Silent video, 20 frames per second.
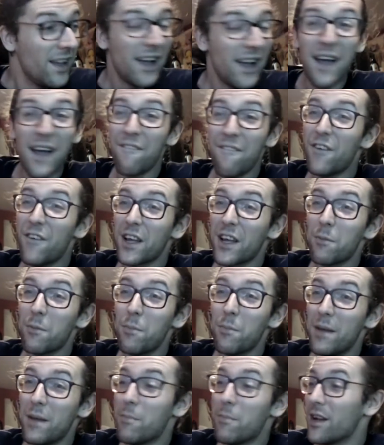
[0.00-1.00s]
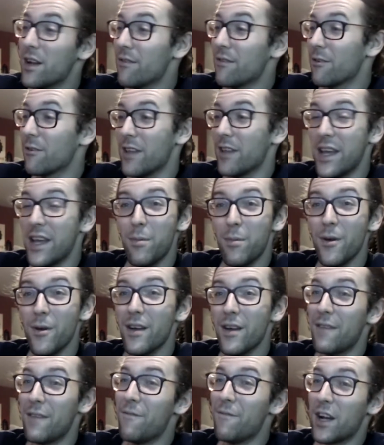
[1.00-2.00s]
I fucking paid money for labor
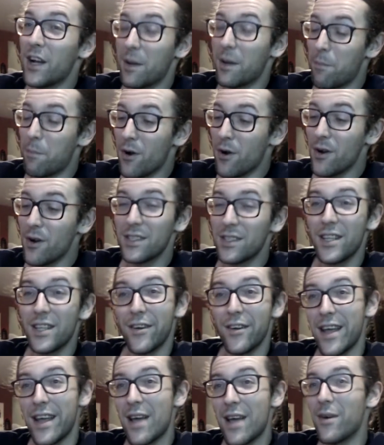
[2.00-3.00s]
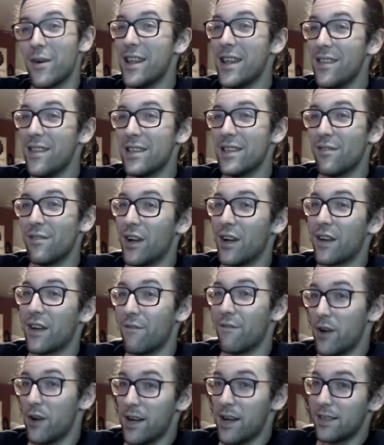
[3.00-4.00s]
and fucking parts that are now in this fucking
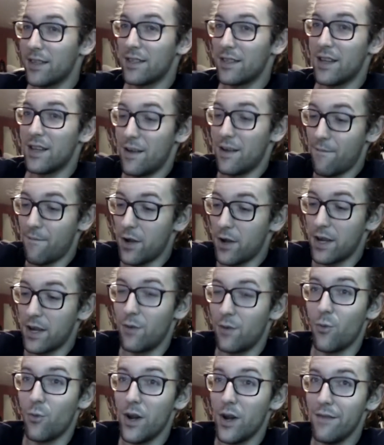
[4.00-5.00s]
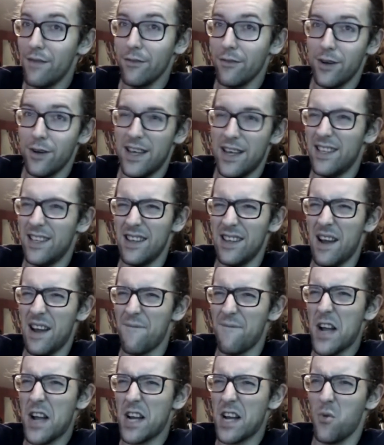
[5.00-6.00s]
Frankenstein fucking whatever it is, and I
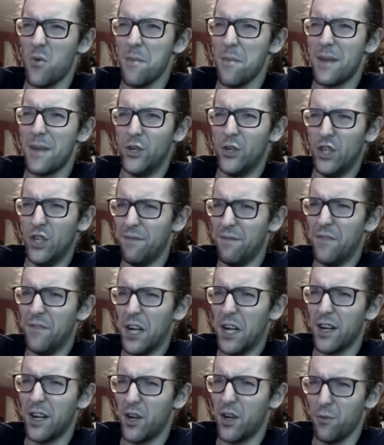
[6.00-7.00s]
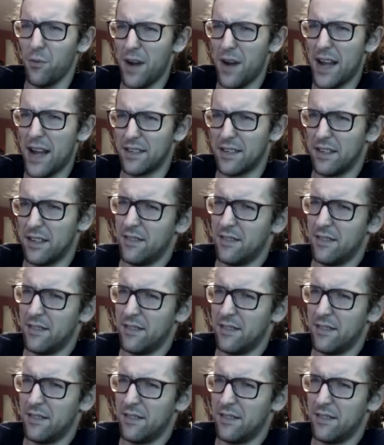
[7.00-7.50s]
fucking want my shit fucking correct.